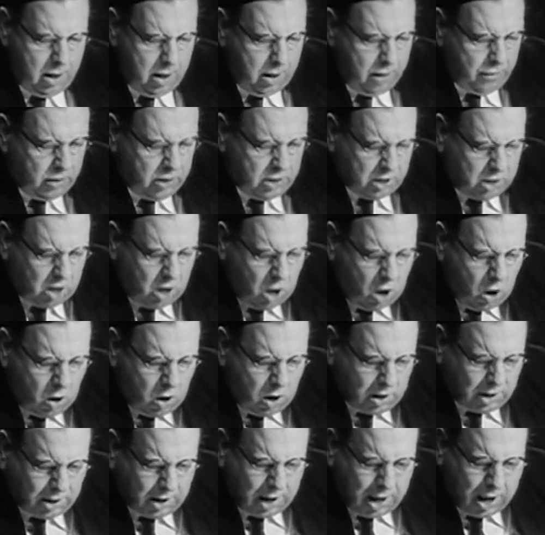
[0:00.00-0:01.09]
For as long
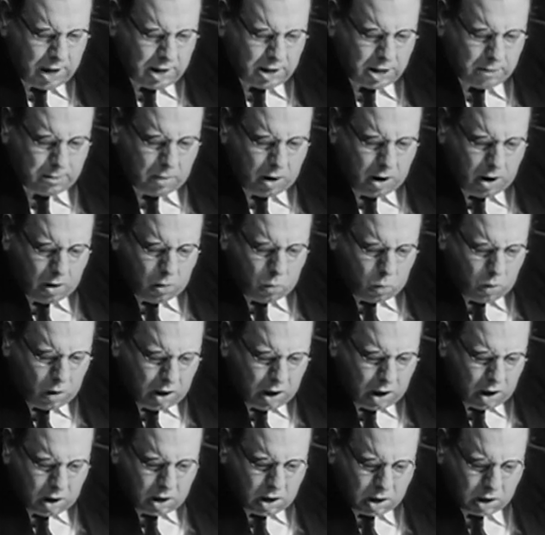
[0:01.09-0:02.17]
as they entered my
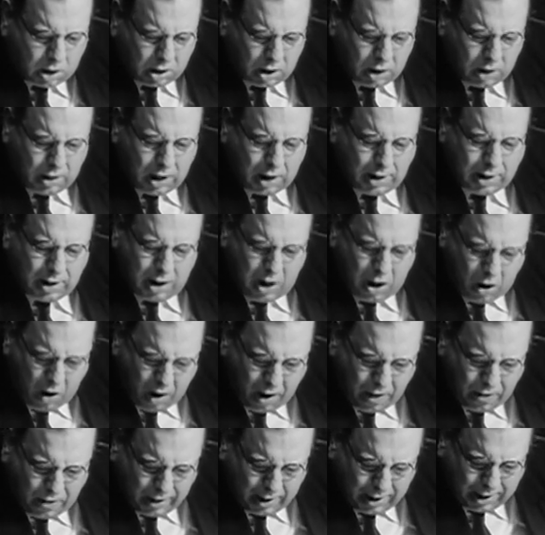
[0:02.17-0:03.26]
awareness, and that in
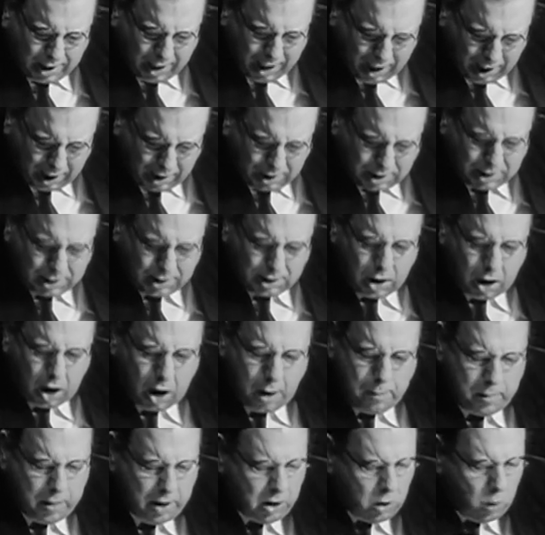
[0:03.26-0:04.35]
either case, I
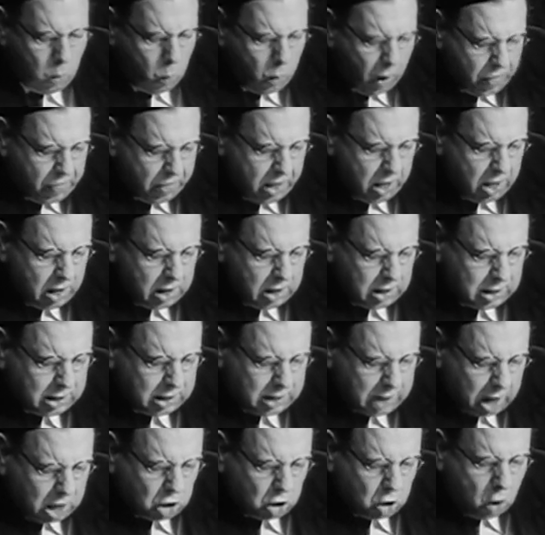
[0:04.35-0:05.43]
mean whether
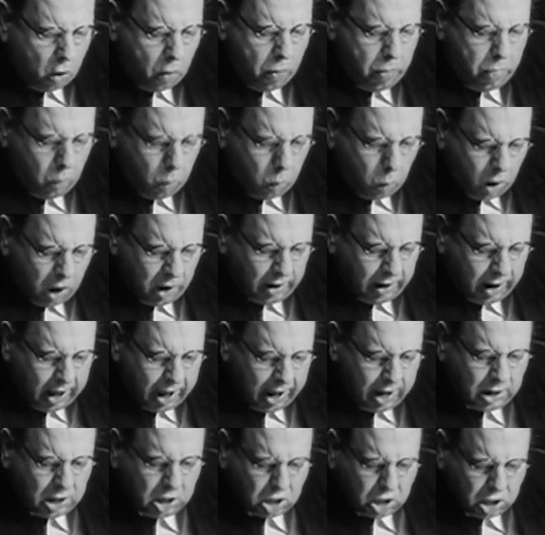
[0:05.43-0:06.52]
such on the one
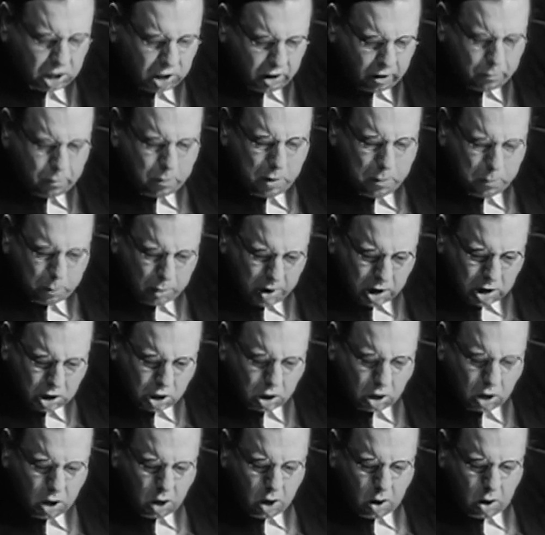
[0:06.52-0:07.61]
hand as to give me
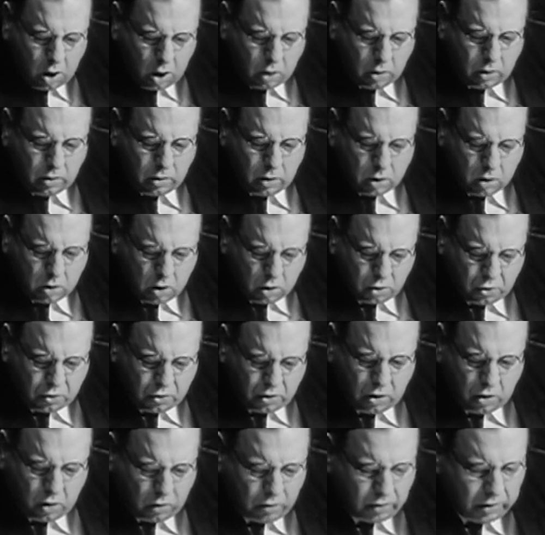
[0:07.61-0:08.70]
pleasure, or on the
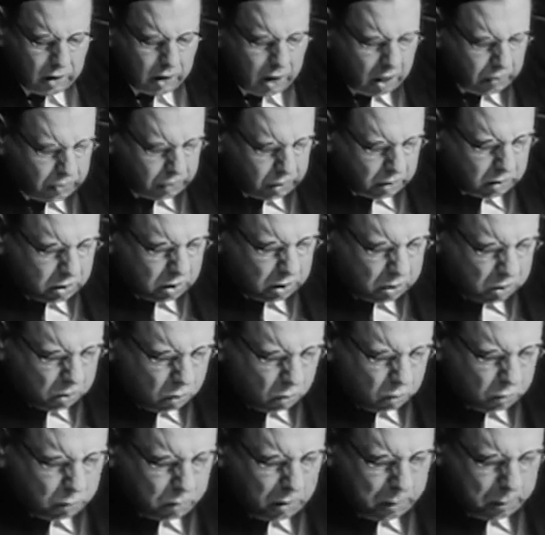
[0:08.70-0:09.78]
contrary, on the other, to
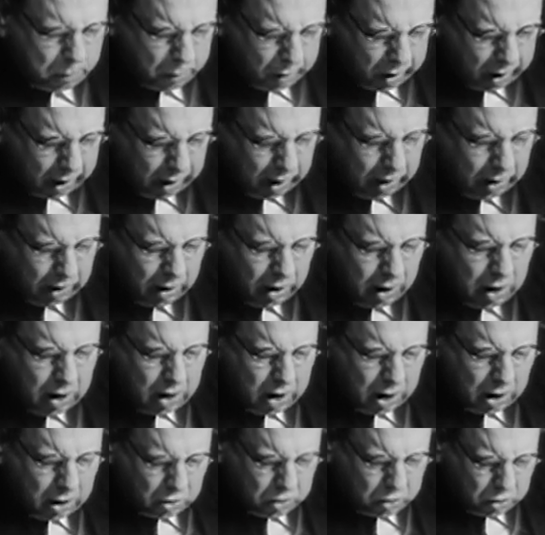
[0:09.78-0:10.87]
cause me pain
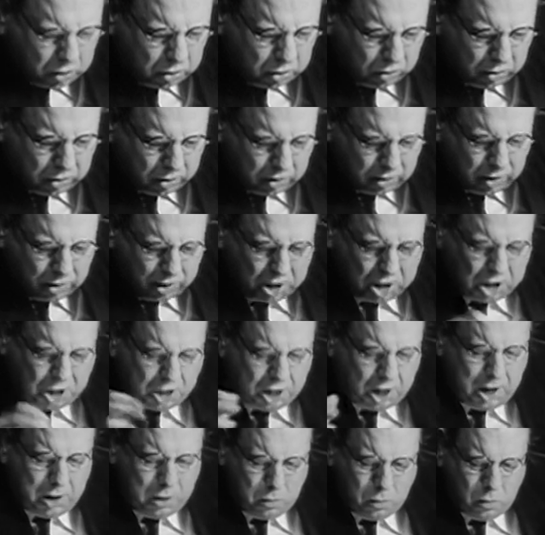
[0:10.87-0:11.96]
and truth to tell.
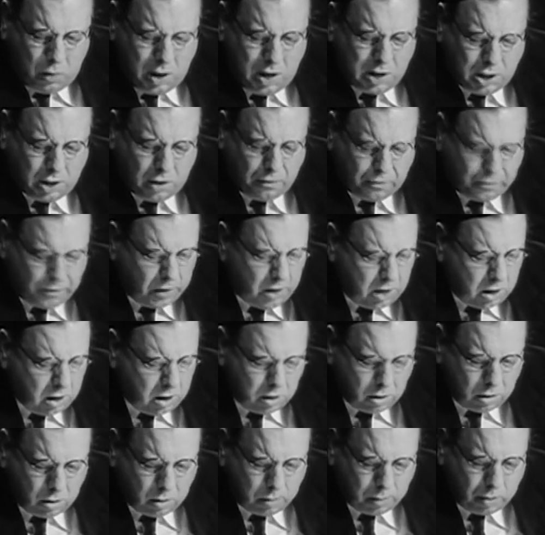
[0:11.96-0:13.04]
Shit, where's the
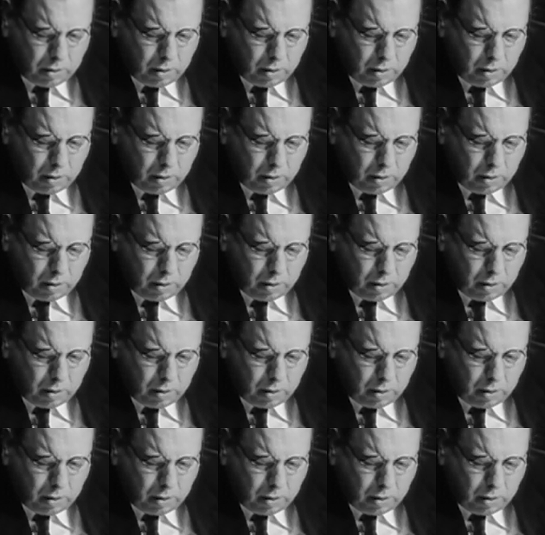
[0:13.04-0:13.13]
verb?